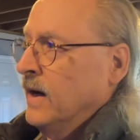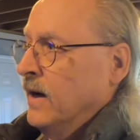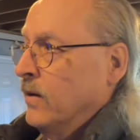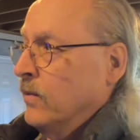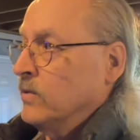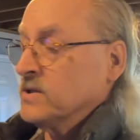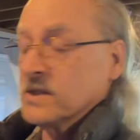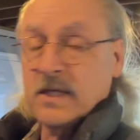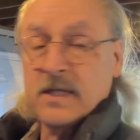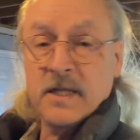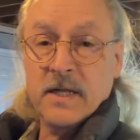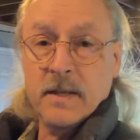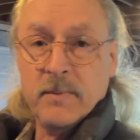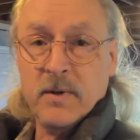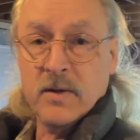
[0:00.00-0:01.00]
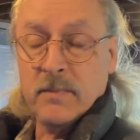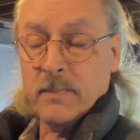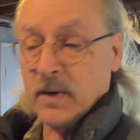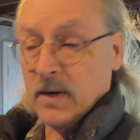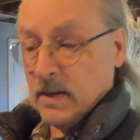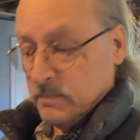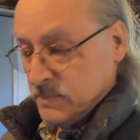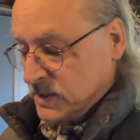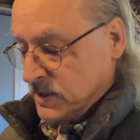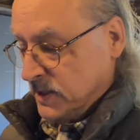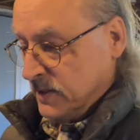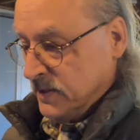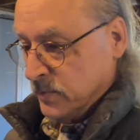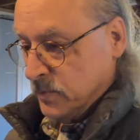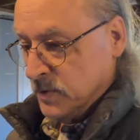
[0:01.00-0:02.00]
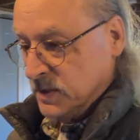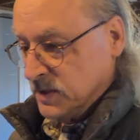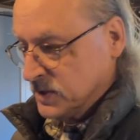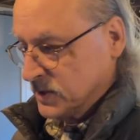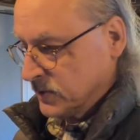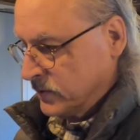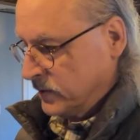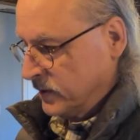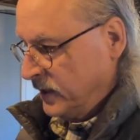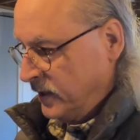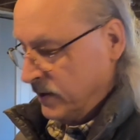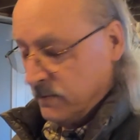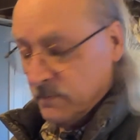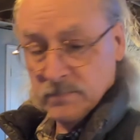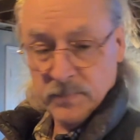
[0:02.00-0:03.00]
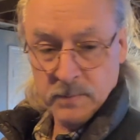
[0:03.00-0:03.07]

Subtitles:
Was to clean up all the problems with the sewer here,